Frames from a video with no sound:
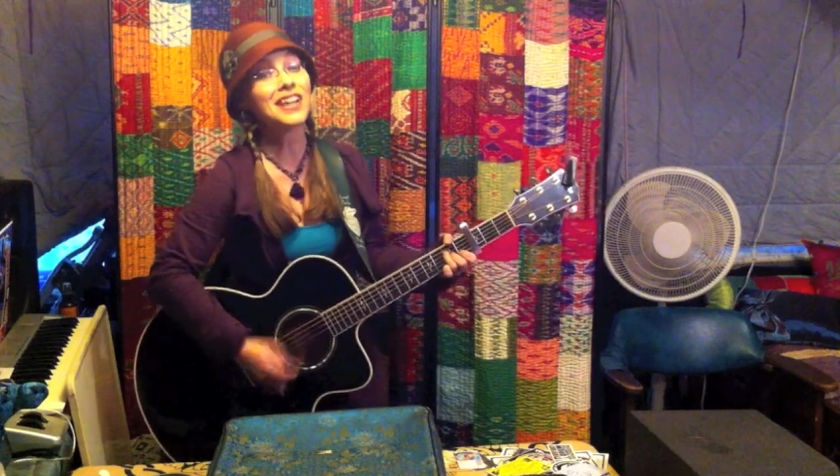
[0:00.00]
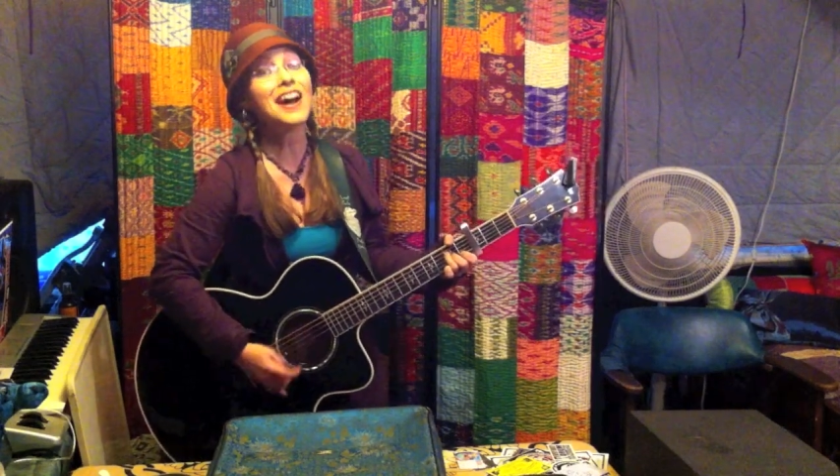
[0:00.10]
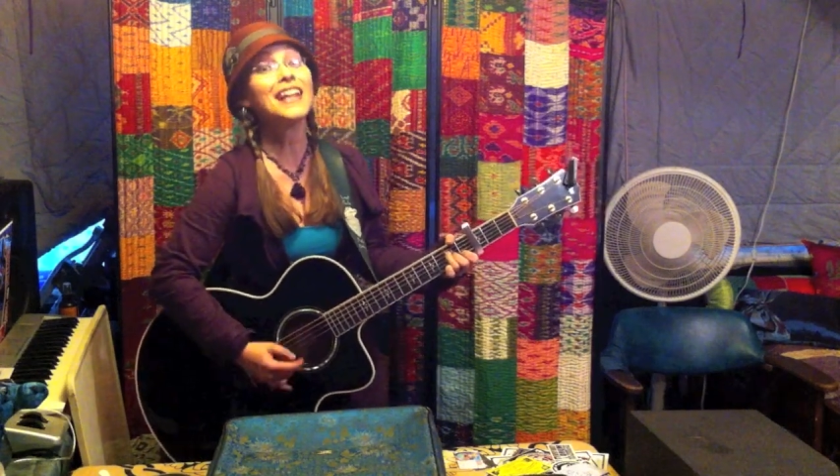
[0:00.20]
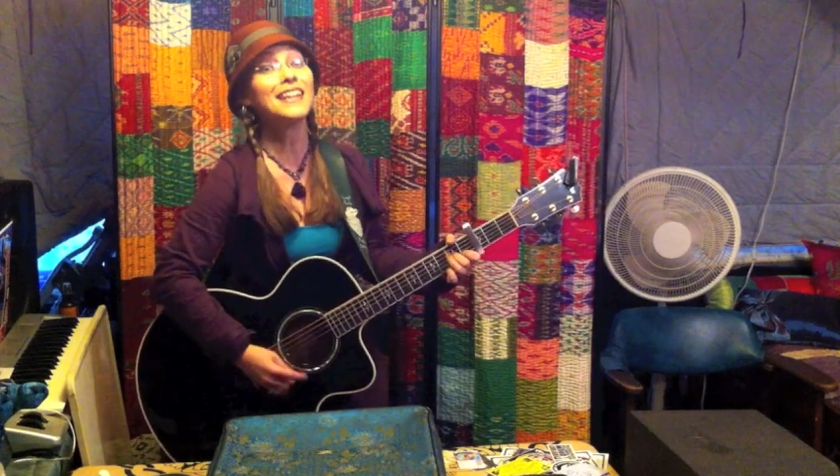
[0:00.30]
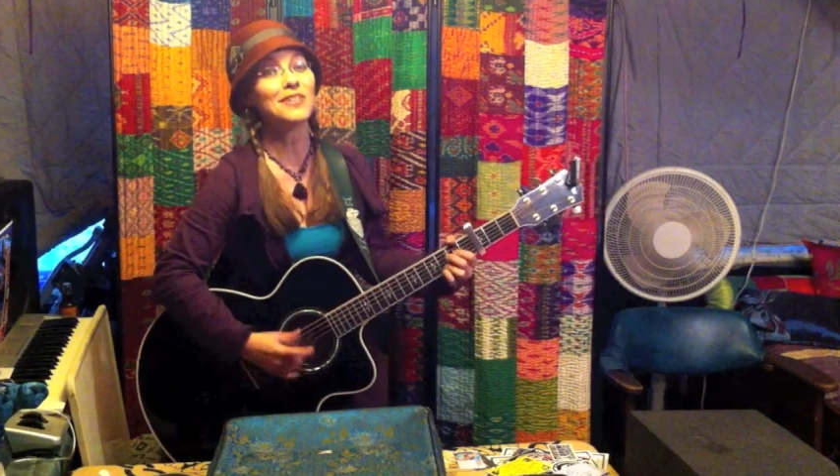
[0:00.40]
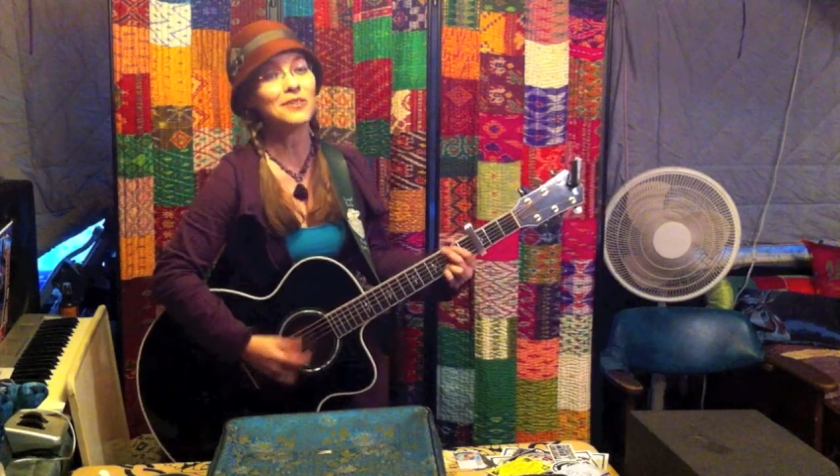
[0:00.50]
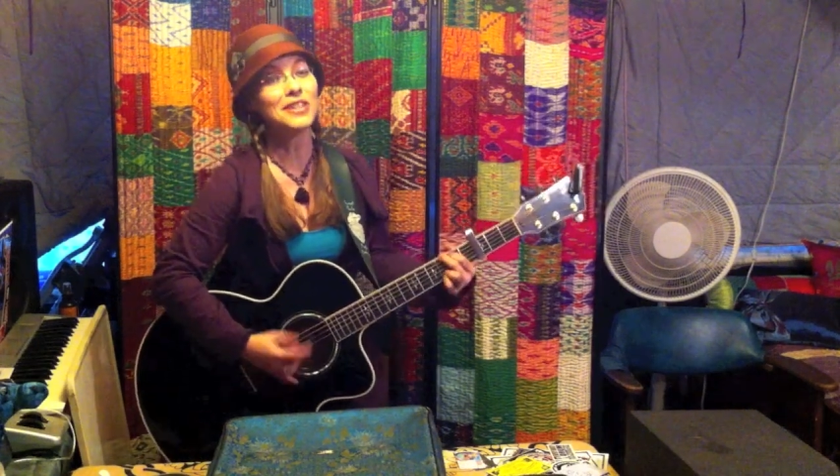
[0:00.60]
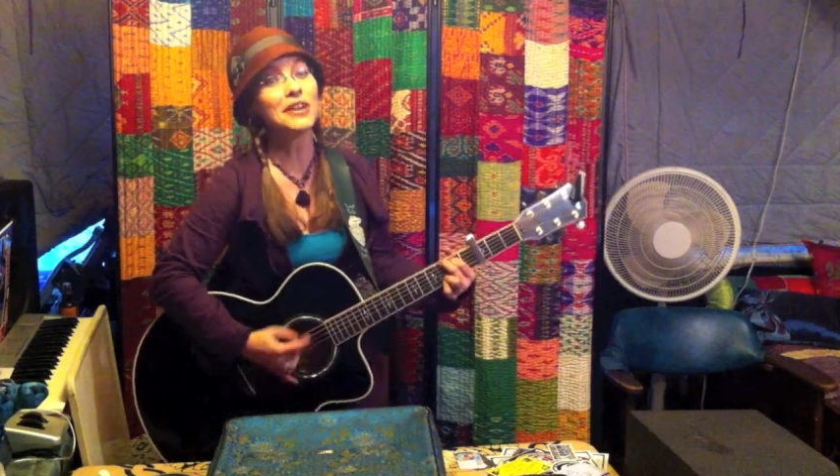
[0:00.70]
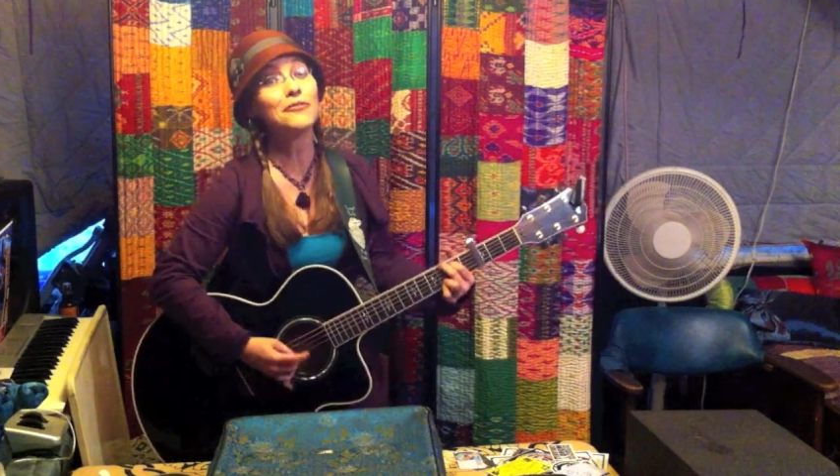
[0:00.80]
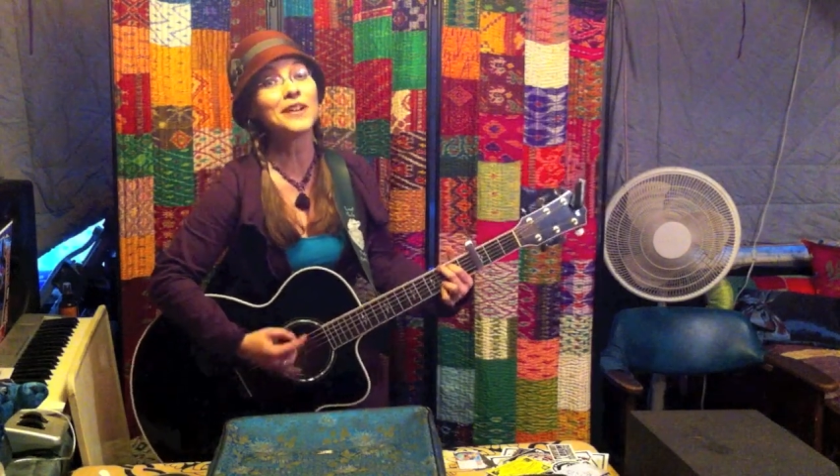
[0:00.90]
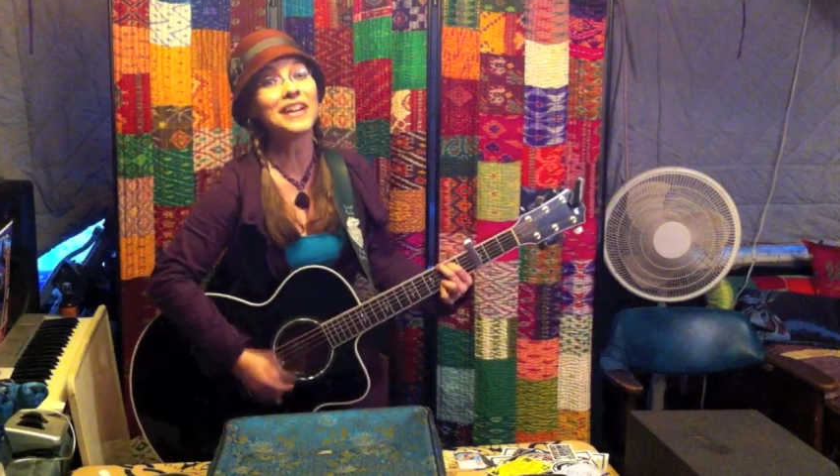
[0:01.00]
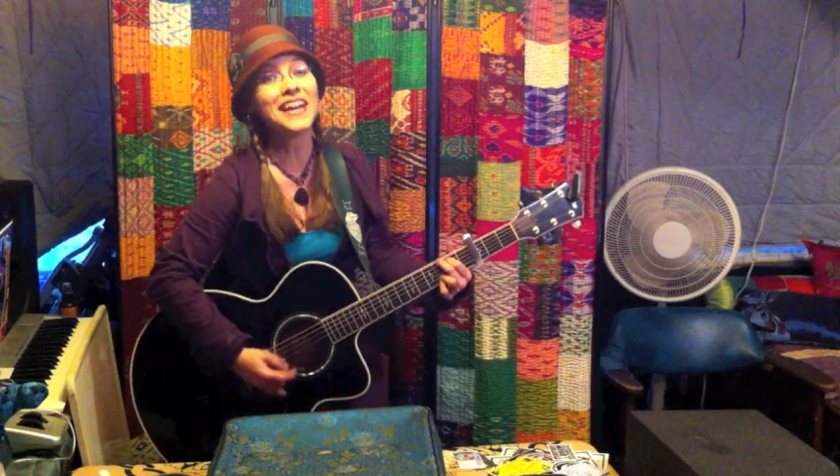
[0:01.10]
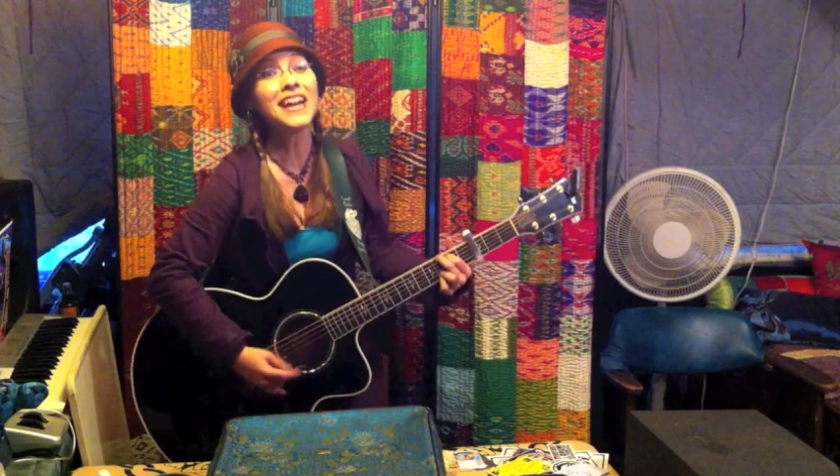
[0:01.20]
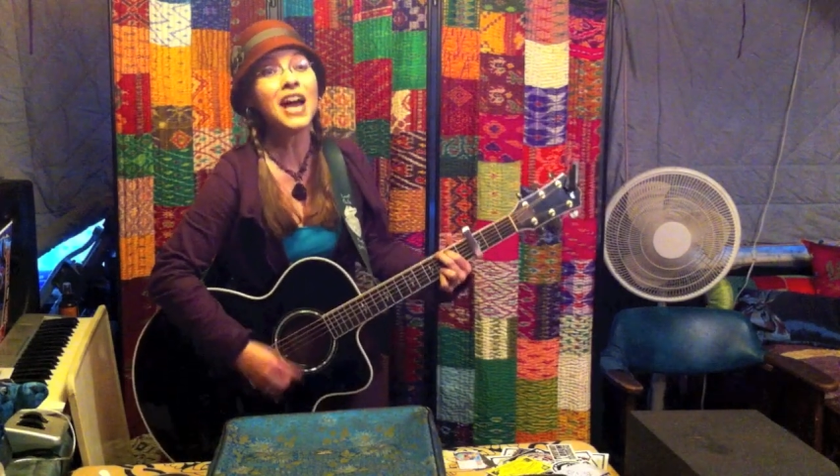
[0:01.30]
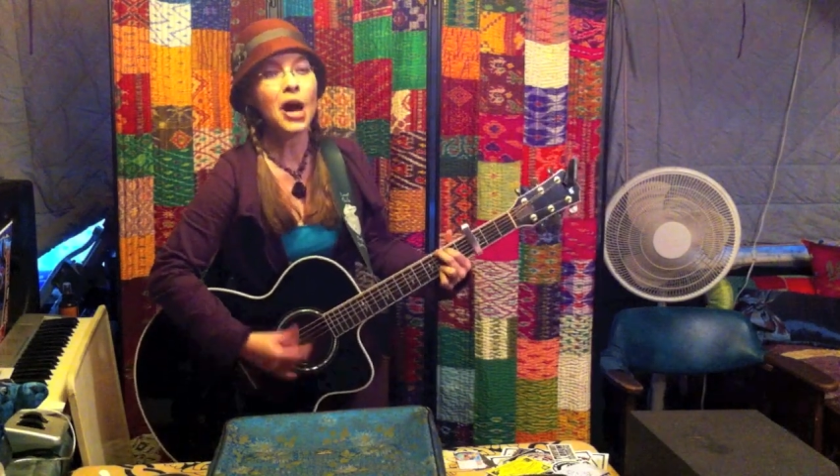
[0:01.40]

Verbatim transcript: a little differently.